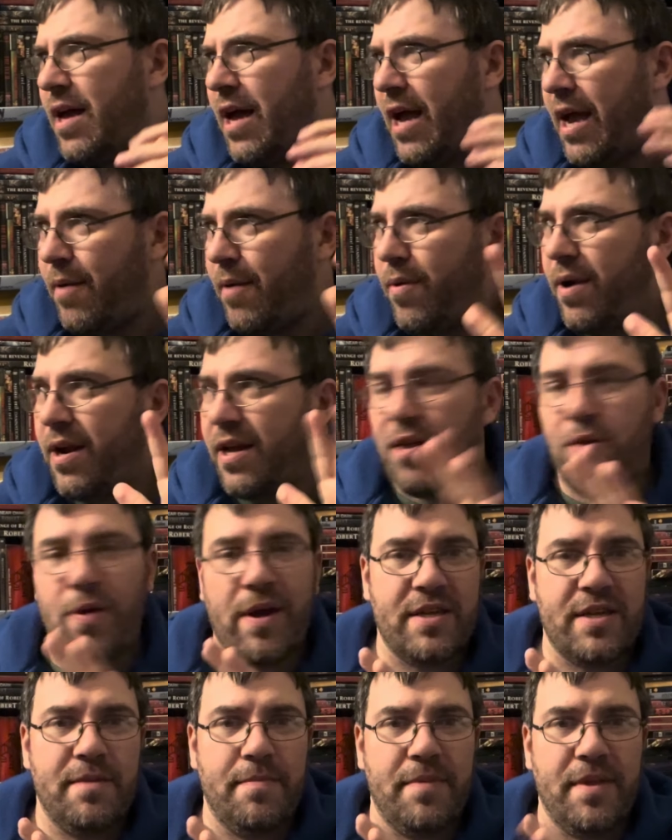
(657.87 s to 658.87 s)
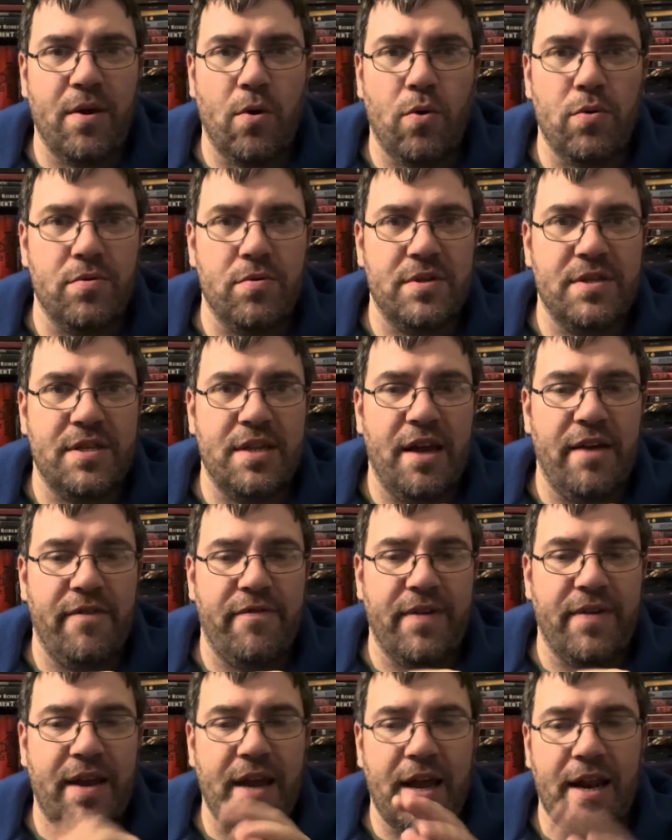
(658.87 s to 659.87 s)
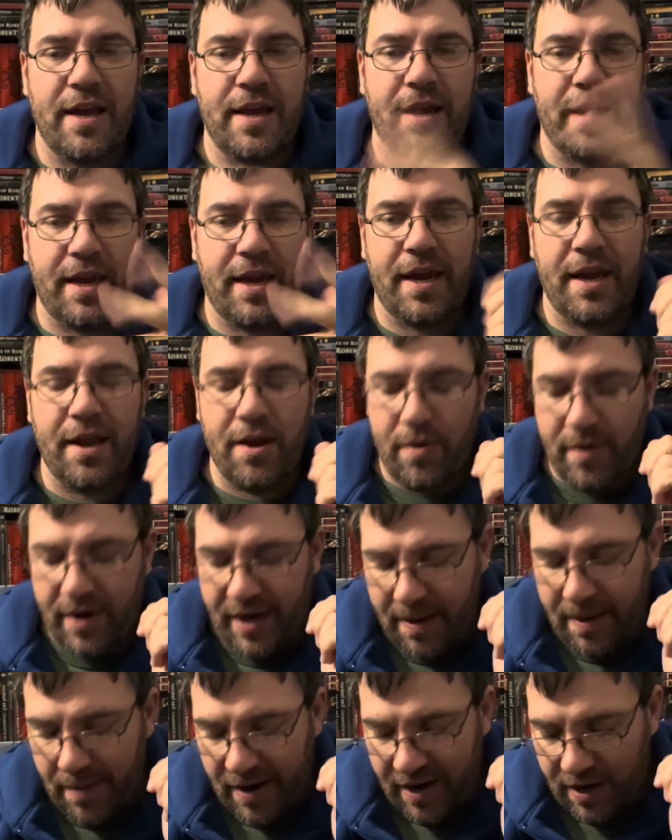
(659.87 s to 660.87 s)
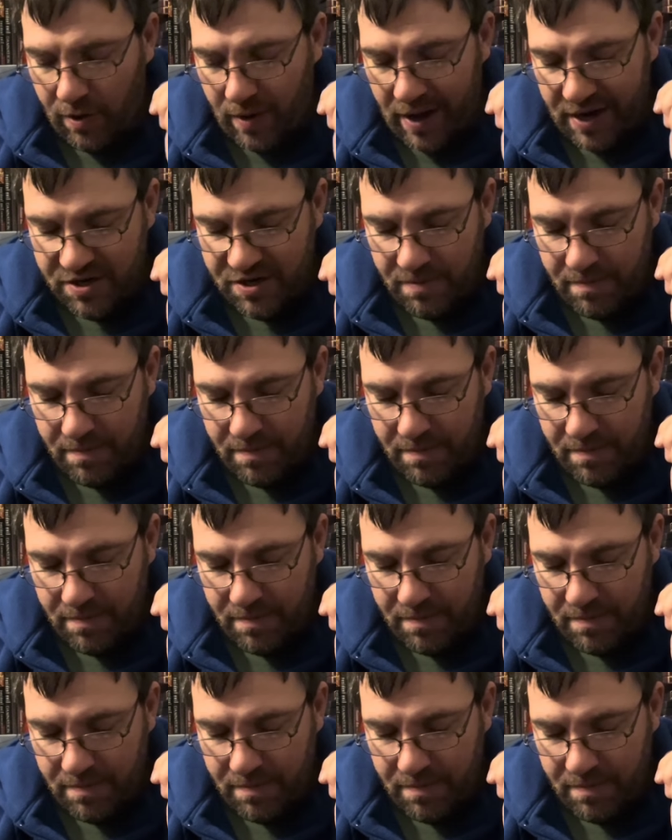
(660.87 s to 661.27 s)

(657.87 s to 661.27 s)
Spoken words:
I want to collect some of the older stuff and kind of, get my collection